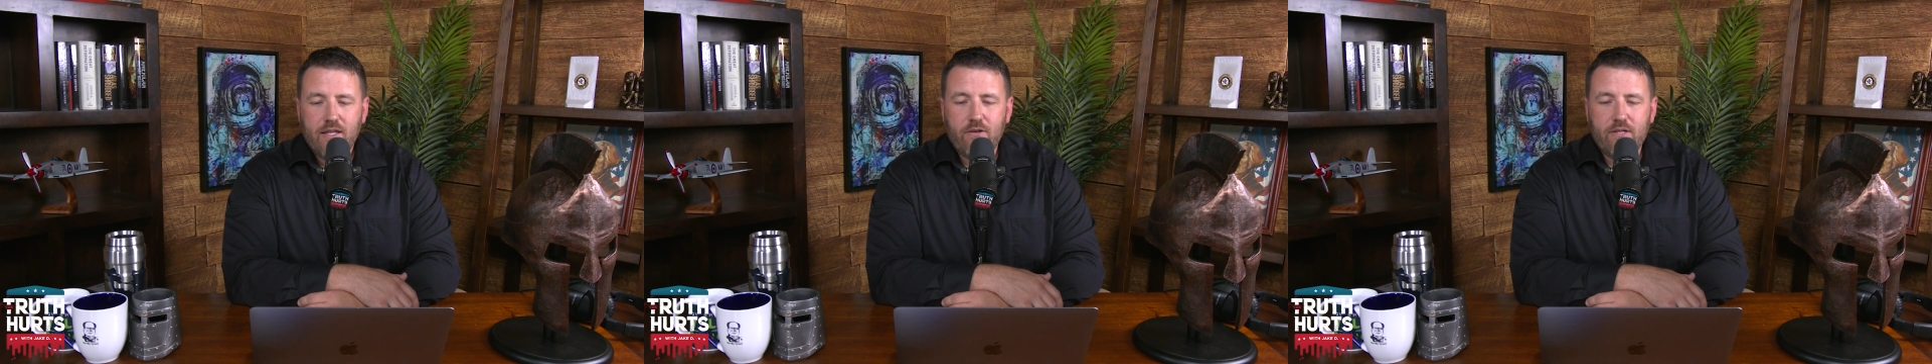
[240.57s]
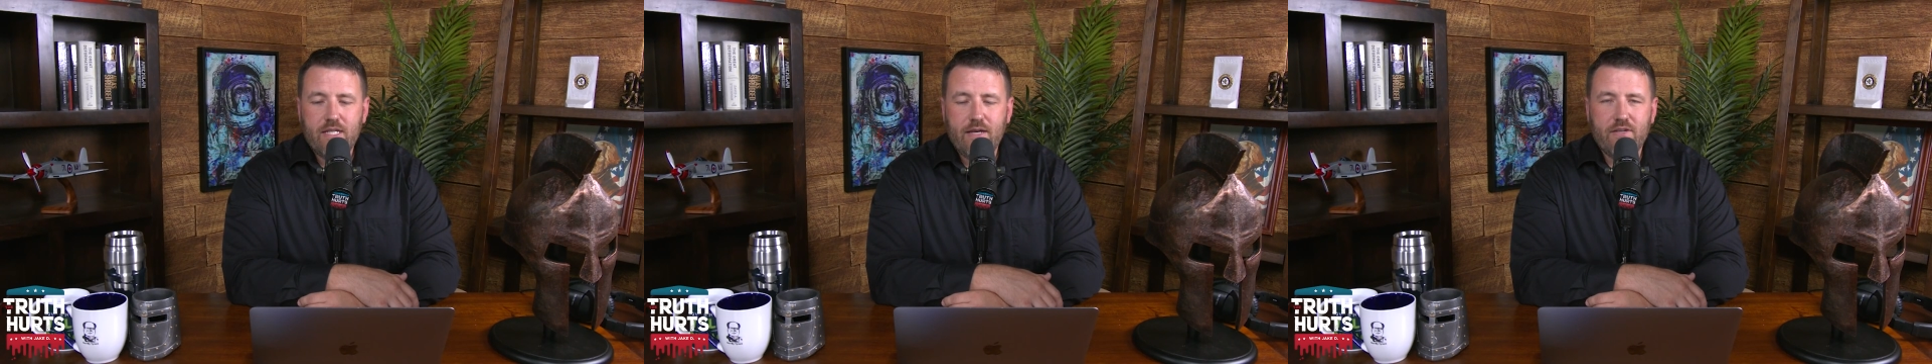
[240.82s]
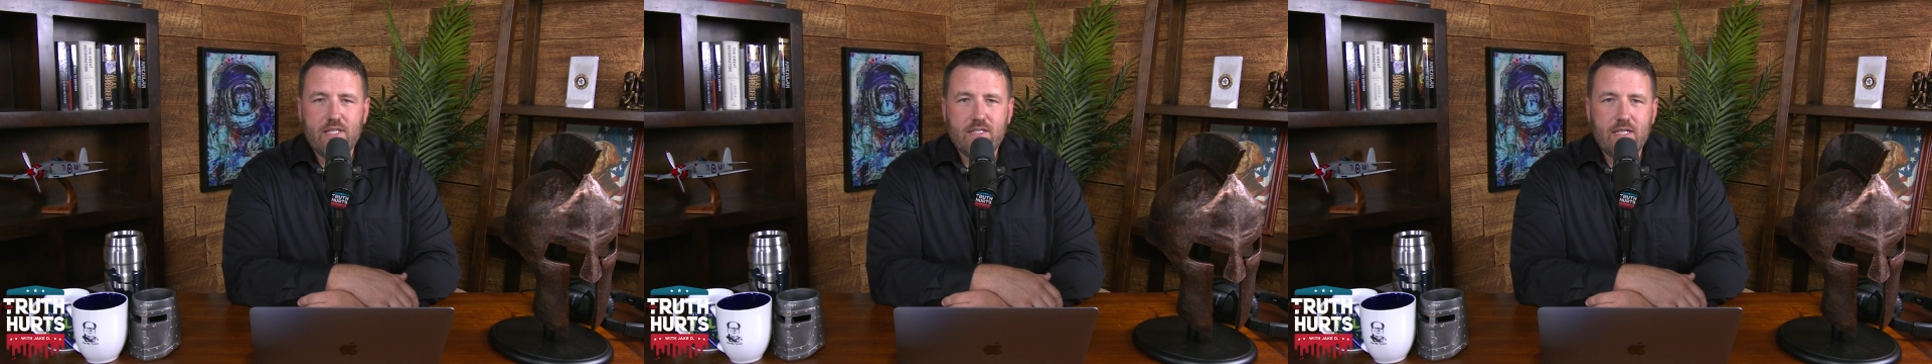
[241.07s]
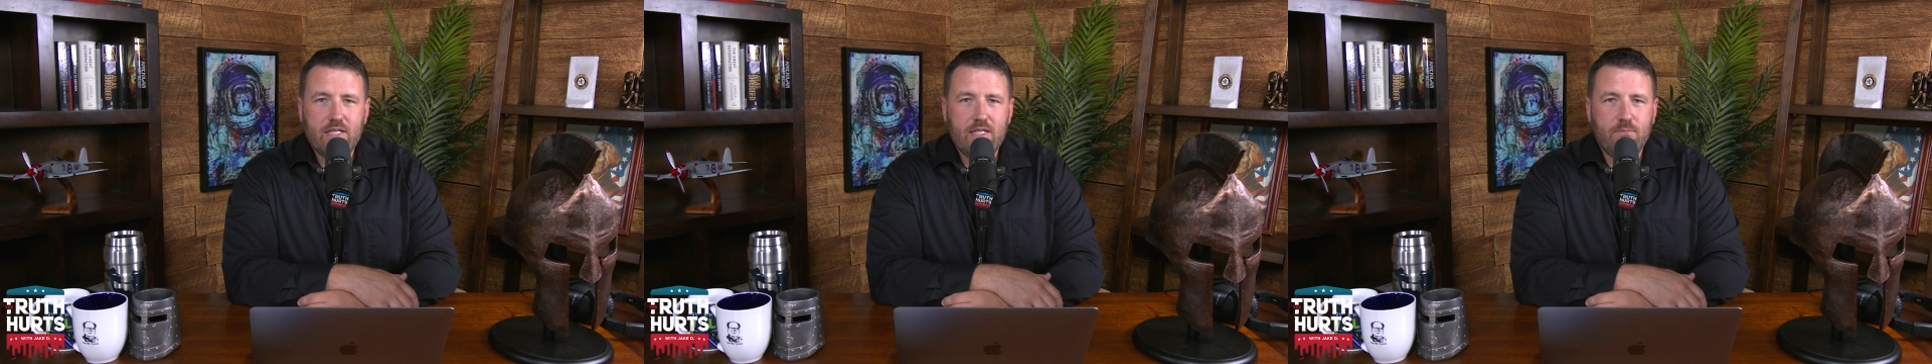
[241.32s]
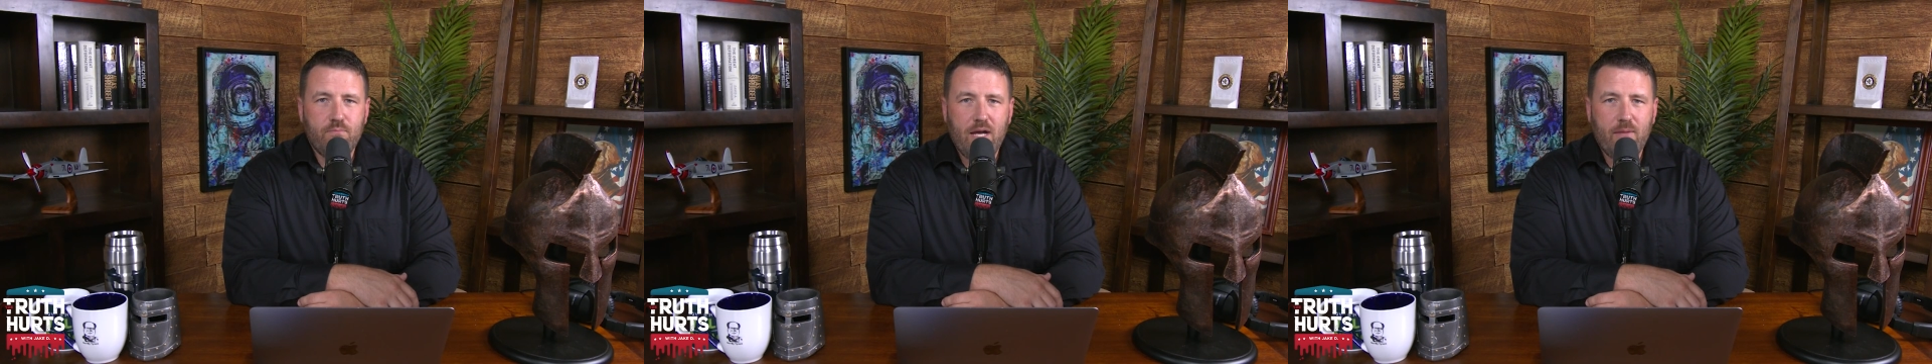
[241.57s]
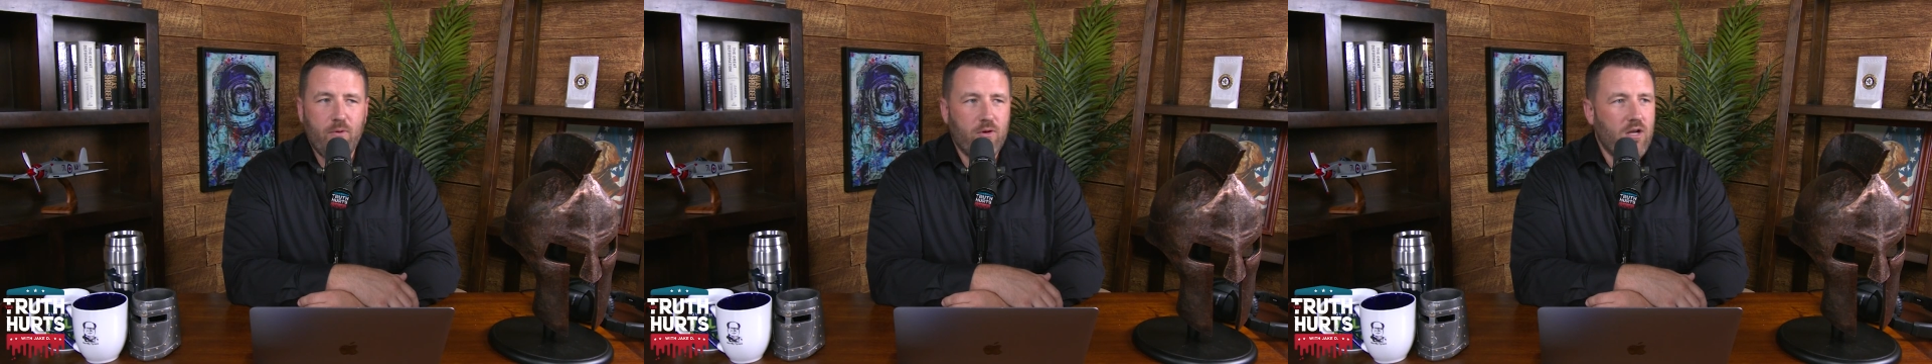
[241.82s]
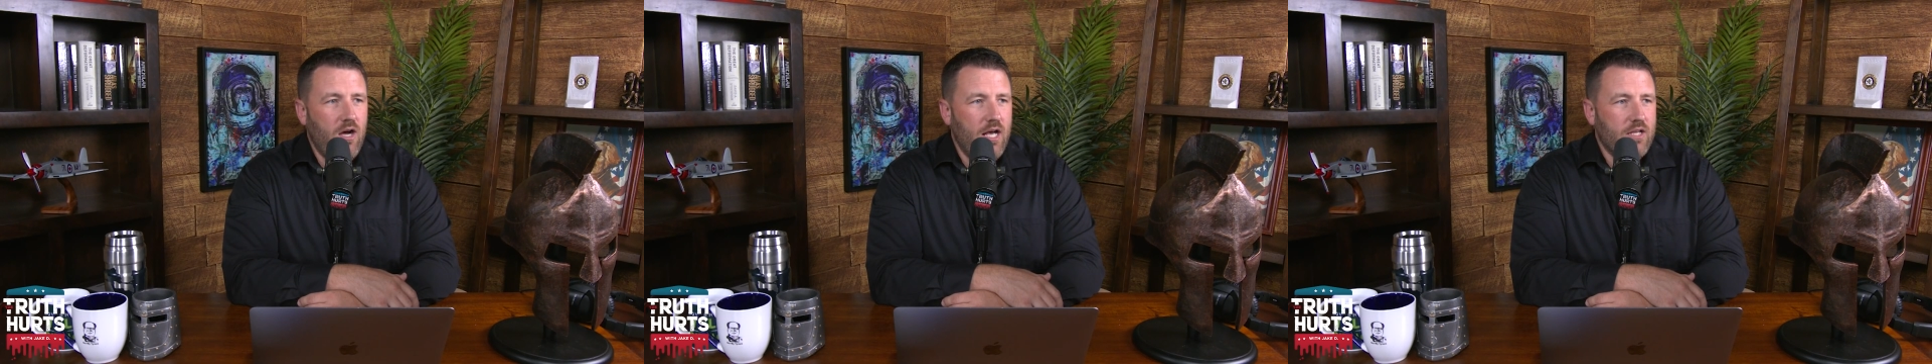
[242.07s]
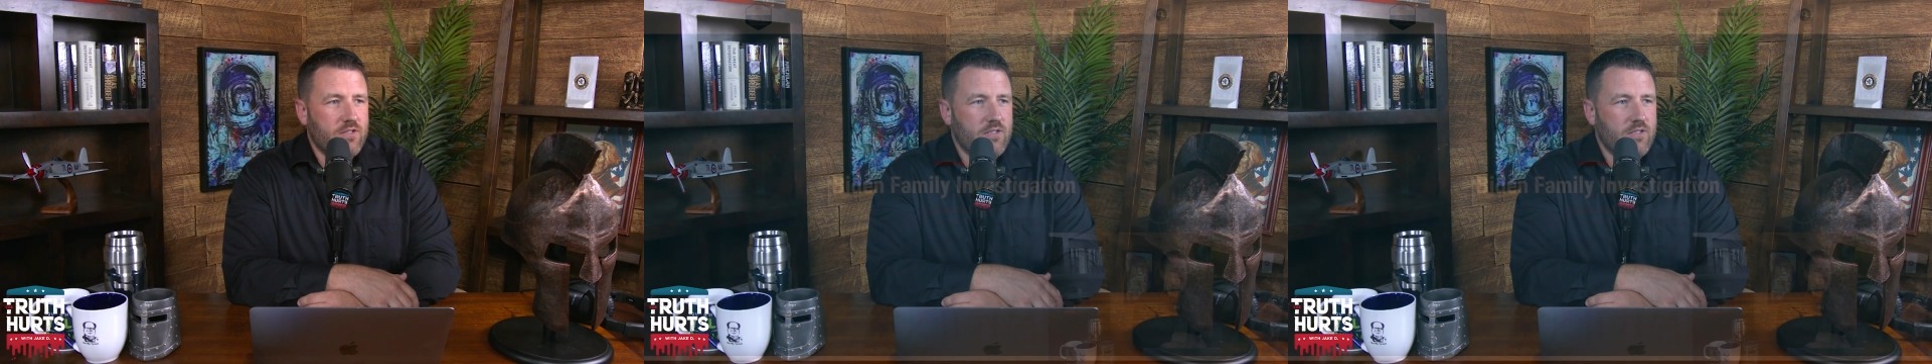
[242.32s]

don't need evidence. They need probable cause.